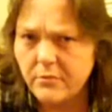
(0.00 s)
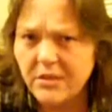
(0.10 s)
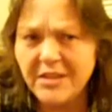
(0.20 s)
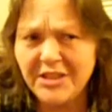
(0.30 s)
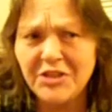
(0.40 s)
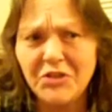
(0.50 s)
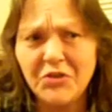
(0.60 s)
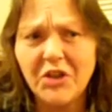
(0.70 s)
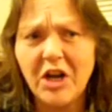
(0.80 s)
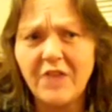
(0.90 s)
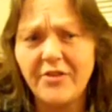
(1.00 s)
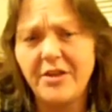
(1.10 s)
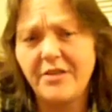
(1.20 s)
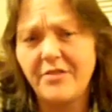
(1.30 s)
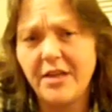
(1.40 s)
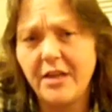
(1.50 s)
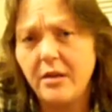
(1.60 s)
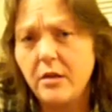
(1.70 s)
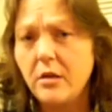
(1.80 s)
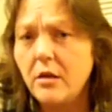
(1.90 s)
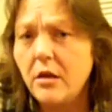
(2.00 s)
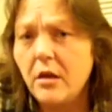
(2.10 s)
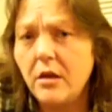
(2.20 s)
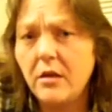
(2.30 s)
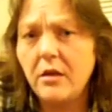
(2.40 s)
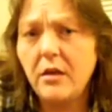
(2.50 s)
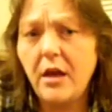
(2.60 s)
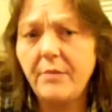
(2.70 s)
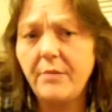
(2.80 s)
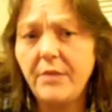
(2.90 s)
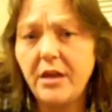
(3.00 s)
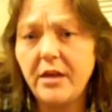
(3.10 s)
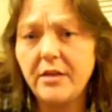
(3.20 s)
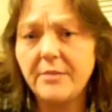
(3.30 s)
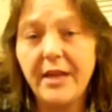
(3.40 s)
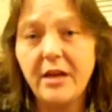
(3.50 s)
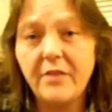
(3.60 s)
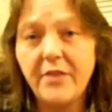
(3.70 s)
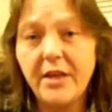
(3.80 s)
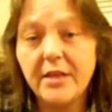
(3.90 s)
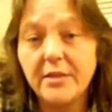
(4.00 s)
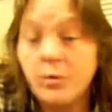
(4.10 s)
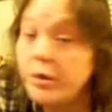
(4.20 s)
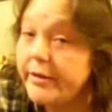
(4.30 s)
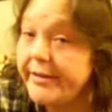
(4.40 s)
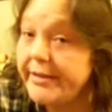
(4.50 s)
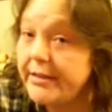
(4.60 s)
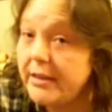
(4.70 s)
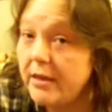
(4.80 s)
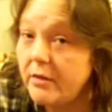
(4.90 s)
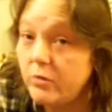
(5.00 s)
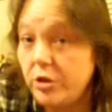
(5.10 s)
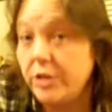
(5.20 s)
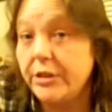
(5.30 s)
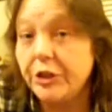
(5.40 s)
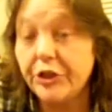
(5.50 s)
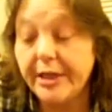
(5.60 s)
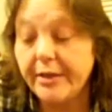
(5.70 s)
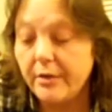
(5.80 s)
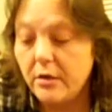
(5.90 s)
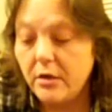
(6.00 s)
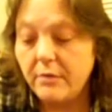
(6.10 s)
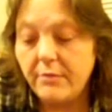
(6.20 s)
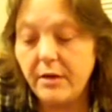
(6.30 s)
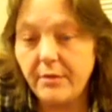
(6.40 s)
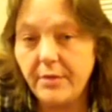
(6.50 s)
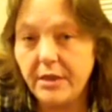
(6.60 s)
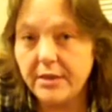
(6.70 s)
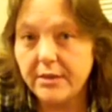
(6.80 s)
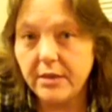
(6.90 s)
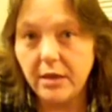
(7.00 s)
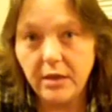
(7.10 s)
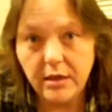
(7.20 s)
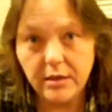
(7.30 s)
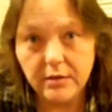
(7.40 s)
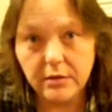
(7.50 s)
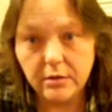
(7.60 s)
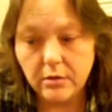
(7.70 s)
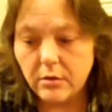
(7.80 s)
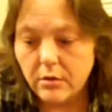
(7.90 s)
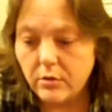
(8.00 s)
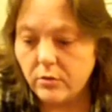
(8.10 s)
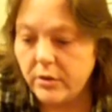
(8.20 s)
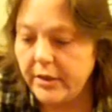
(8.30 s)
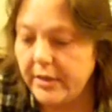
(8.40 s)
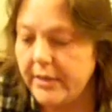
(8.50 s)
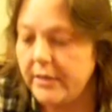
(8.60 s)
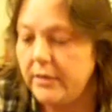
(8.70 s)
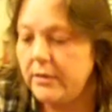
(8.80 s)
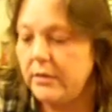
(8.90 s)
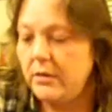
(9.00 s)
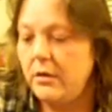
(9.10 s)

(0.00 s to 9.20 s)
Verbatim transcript: still doing the coughing and everything. Uh, I'm not as bad off as I was, and which is a good thing. But, I mean, it sucks. It really does.